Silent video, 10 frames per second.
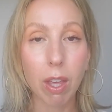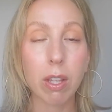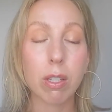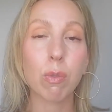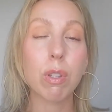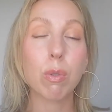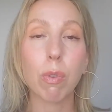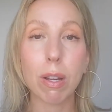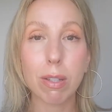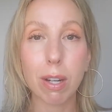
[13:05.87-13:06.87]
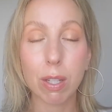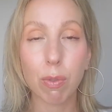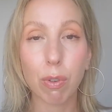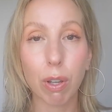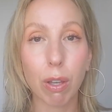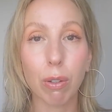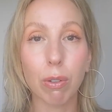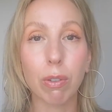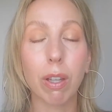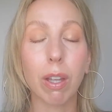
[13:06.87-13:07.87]
So if this resonates for
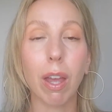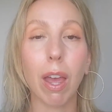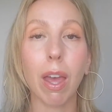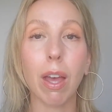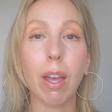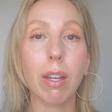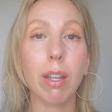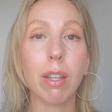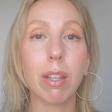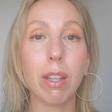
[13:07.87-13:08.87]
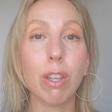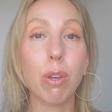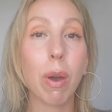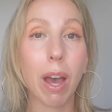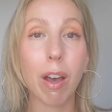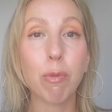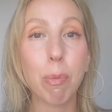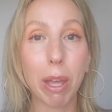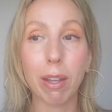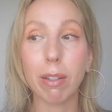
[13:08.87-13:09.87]
you and you have
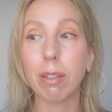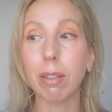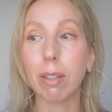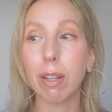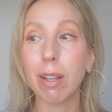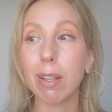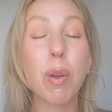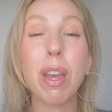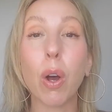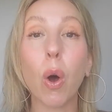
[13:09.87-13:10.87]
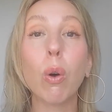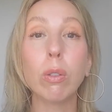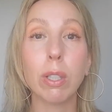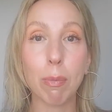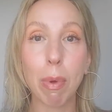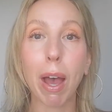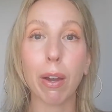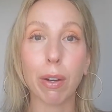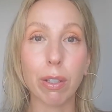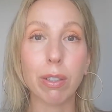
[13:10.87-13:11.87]
been in a holding
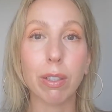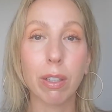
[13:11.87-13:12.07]
pattern